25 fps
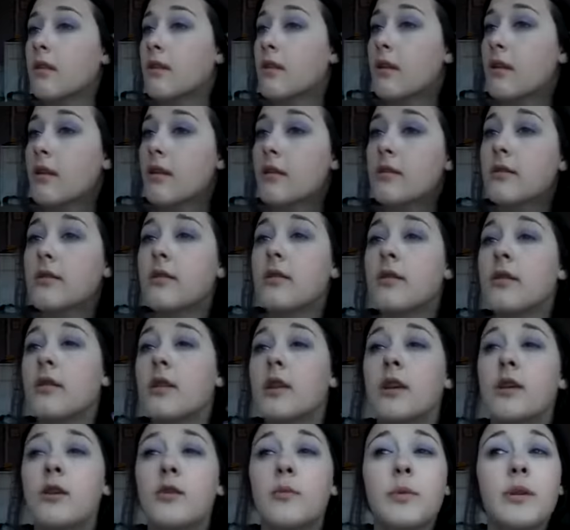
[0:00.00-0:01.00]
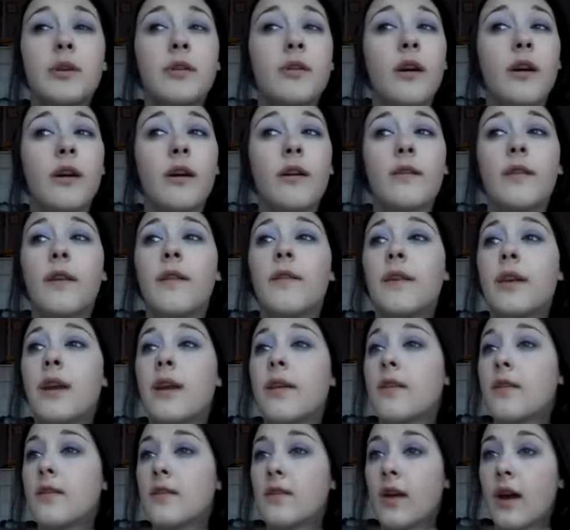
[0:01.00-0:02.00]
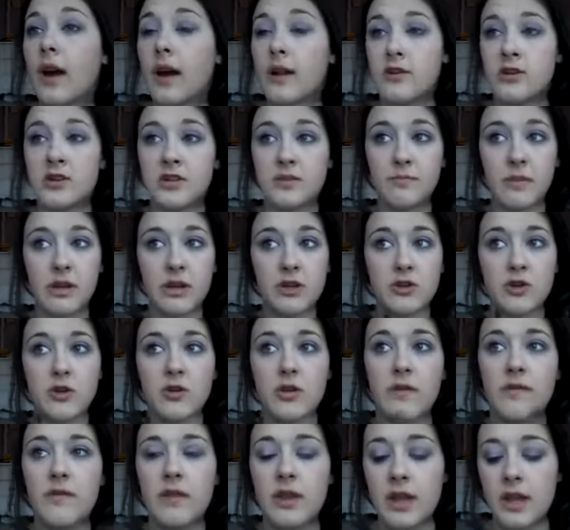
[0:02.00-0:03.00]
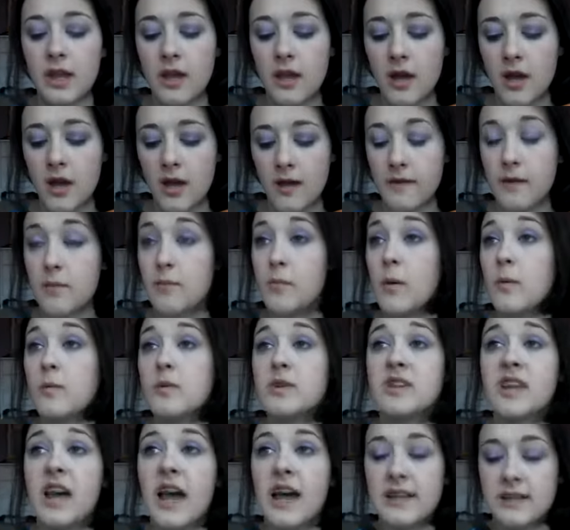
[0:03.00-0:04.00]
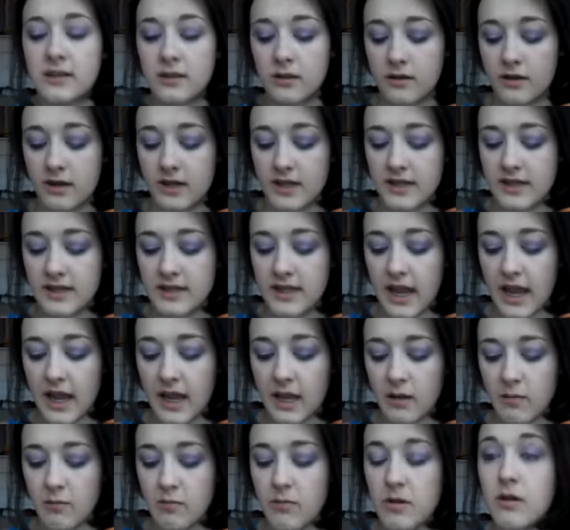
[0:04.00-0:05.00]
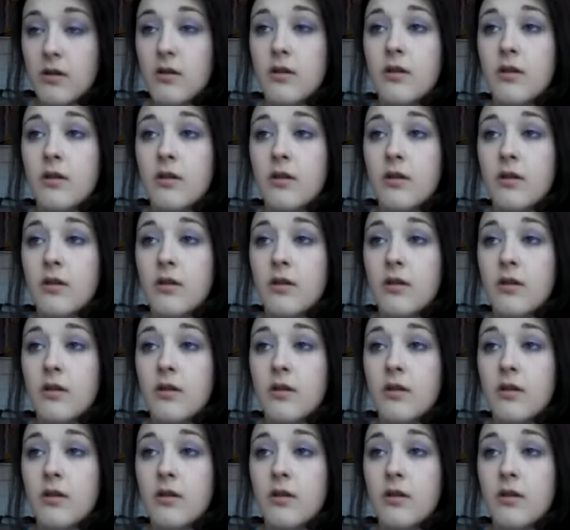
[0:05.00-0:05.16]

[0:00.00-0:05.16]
It looks a little bit darker than the other side. Just make sure that that both sides look the same.